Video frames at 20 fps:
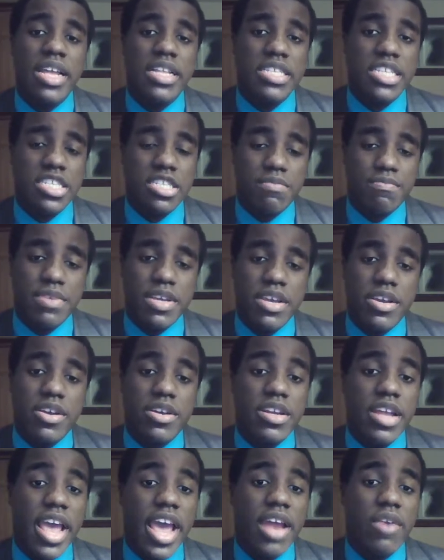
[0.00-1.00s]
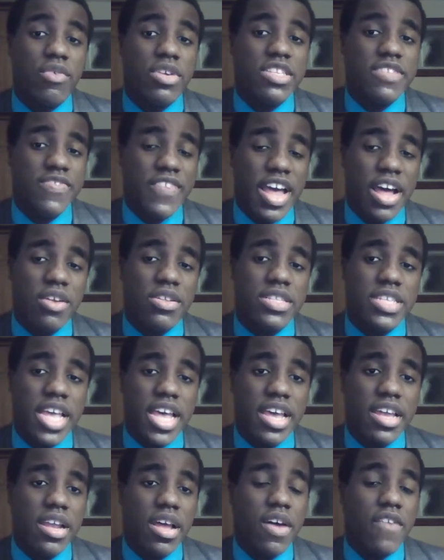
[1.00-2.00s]
disappeared and was found
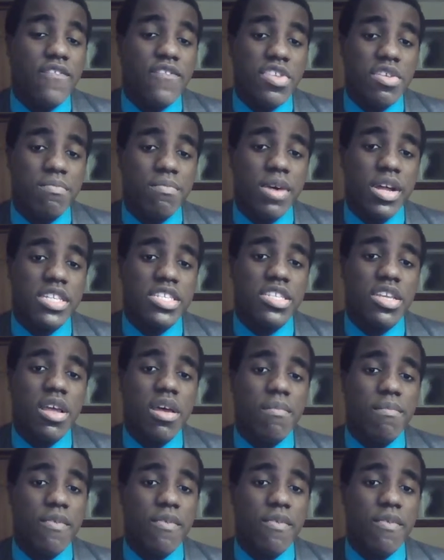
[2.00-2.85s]
dead a few months